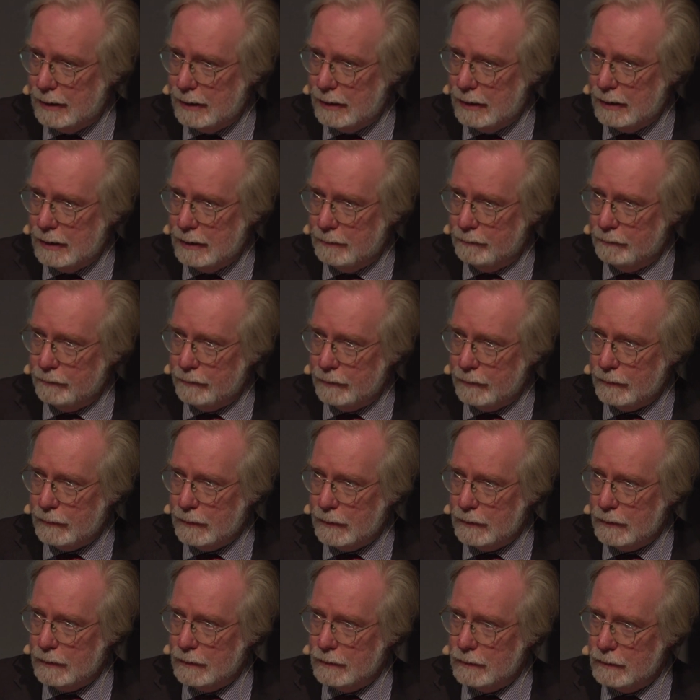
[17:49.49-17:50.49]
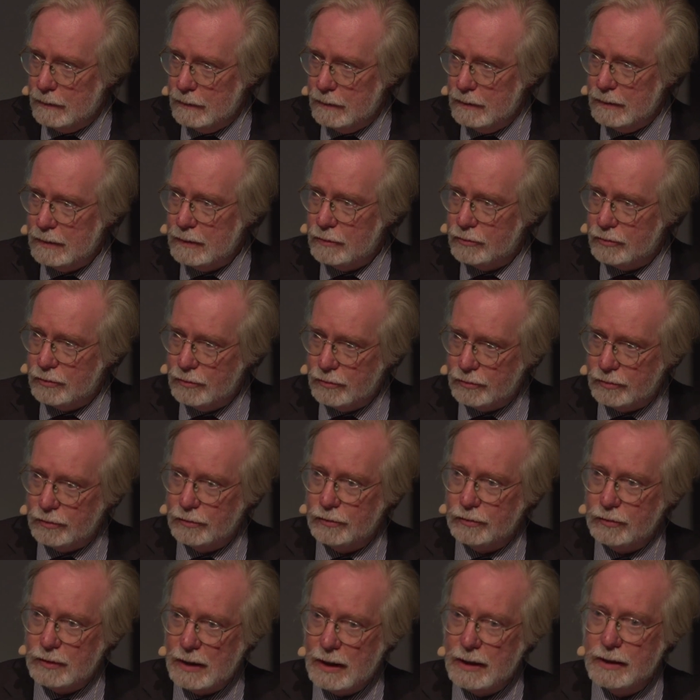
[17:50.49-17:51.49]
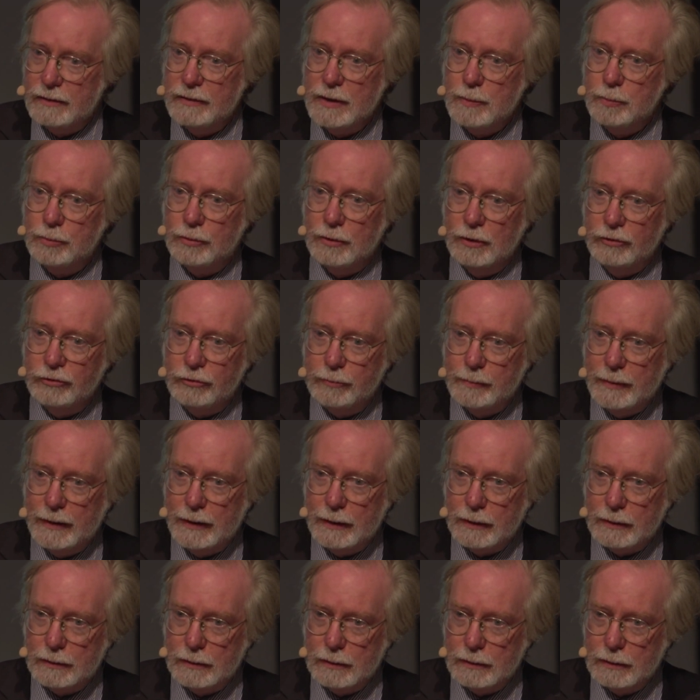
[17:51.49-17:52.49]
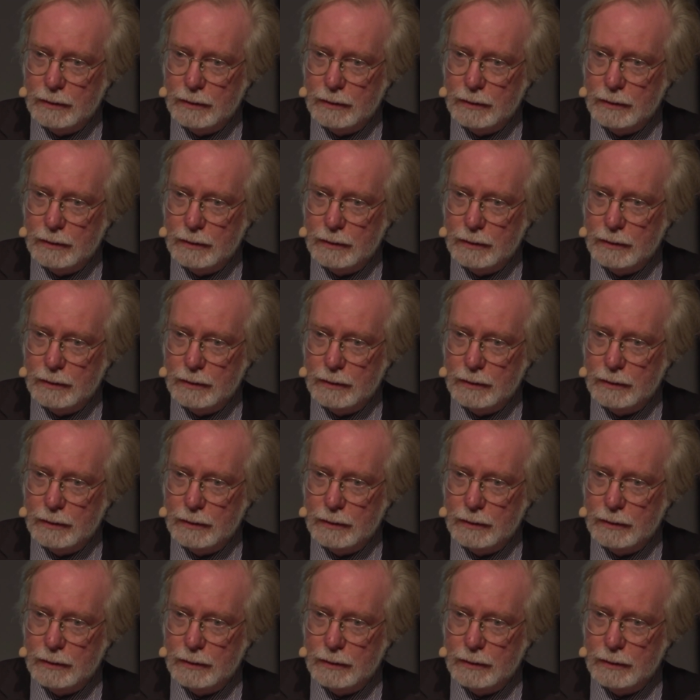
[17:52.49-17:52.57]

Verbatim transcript: Um, this is a scary prospect.